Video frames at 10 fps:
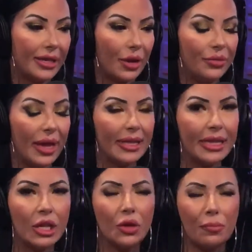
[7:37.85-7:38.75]
So that's
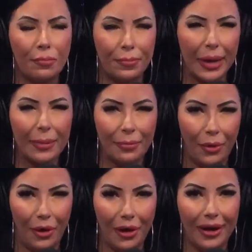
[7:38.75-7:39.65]
such a big
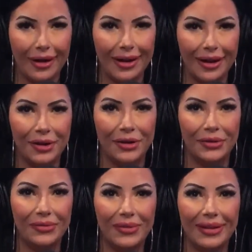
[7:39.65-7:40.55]
part of